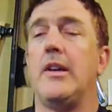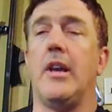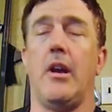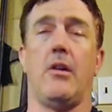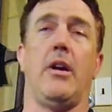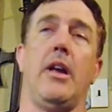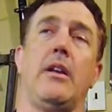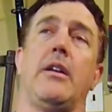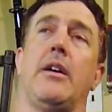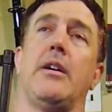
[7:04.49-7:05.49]
You know,
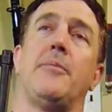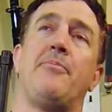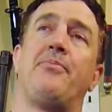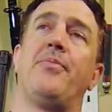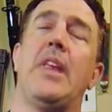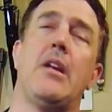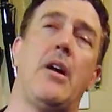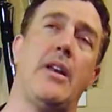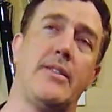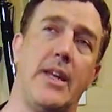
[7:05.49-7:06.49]
and, you know,
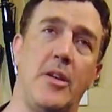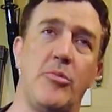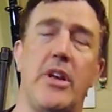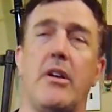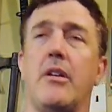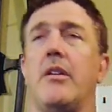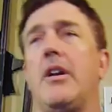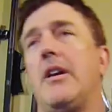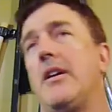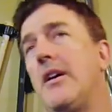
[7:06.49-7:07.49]
I had a team leader,
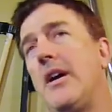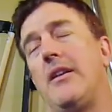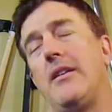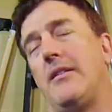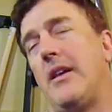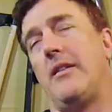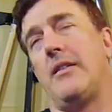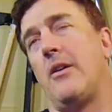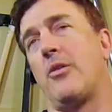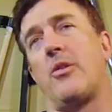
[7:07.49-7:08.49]
and
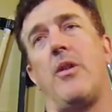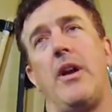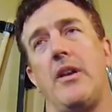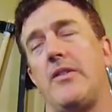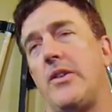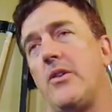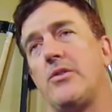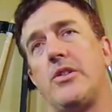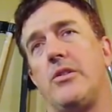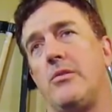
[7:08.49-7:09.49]
they were great
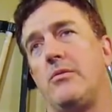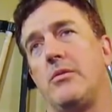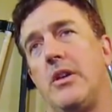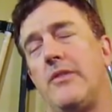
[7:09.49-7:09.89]
NCOs too.